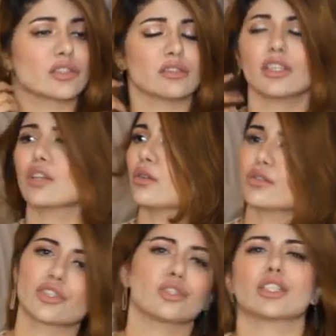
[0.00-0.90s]
you
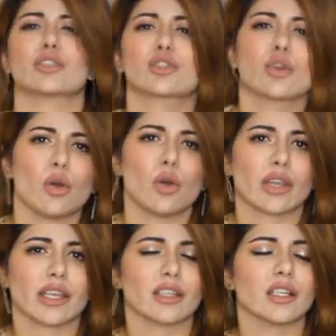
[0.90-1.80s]
know, Juicy Couture. Like,